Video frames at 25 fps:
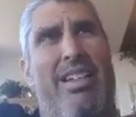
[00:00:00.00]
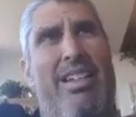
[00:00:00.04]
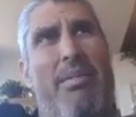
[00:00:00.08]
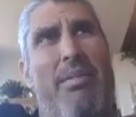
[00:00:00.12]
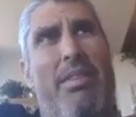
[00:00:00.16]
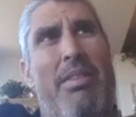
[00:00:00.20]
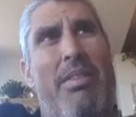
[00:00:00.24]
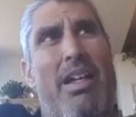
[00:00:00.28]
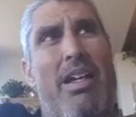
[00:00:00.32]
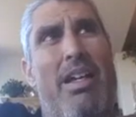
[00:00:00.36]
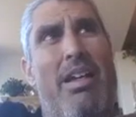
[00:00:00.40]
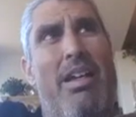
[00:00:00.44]

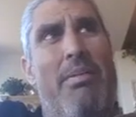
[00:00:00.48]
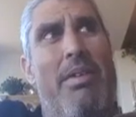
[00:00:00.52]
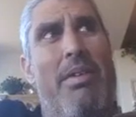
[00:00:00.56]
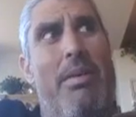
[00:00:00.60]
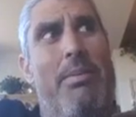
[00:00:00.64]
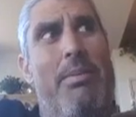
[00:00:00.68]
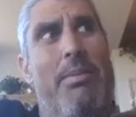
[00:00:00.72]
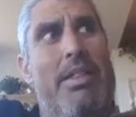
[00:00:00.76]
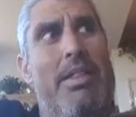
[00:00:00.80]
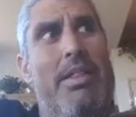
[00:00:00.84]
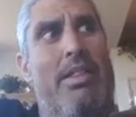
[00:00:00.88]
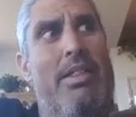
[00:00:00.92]
I'm
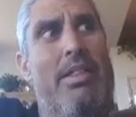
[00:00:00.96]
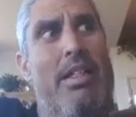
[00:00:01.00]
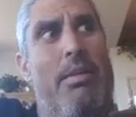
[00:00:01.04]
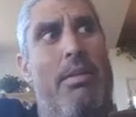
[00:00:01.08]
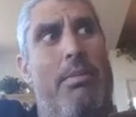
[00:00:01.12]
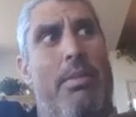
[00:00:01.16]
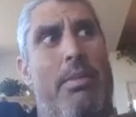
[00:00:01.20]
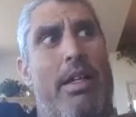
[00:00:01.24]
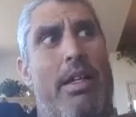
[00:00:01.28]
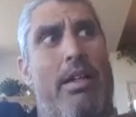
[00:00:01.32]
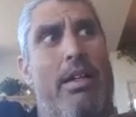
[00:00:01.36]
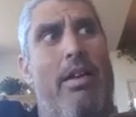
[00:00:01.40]
not missing
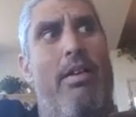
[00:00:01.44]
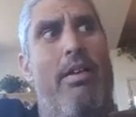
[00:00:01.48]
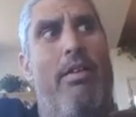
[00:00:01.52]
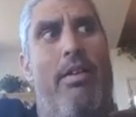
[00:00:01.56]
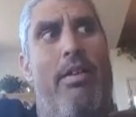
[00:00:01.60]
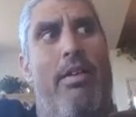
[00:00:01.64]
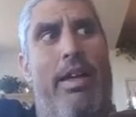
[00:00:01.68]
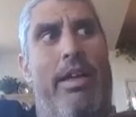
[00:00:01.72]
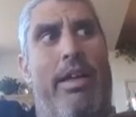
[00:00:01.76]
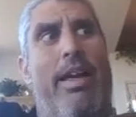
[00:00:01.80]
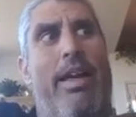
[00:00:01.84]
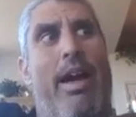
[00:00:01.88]
any, but no,
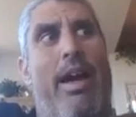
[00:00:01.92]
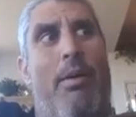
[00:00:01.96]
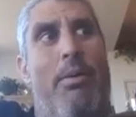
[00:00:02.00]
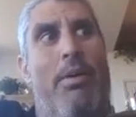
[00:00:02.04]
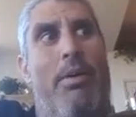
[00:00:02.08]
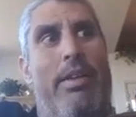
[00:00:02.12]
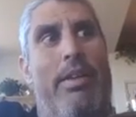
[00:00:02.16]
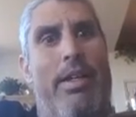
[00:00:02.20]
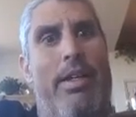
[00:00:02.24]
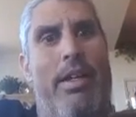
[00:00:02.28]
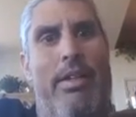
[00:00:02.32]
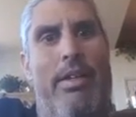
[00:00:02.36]
yeah,
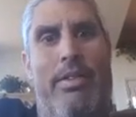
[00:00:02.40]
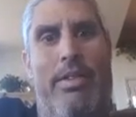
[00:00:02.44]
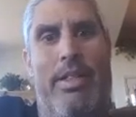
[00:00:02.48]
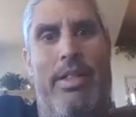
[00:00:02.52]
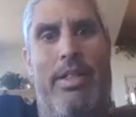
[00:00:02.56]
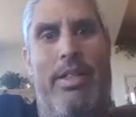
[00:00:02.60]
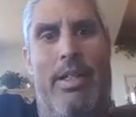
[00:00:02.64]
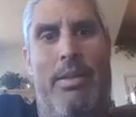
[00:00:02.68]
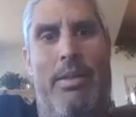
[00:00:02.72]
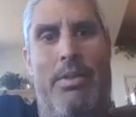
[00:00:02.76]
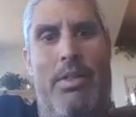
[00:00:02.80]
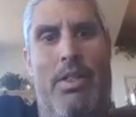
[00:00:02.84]
we're the other team.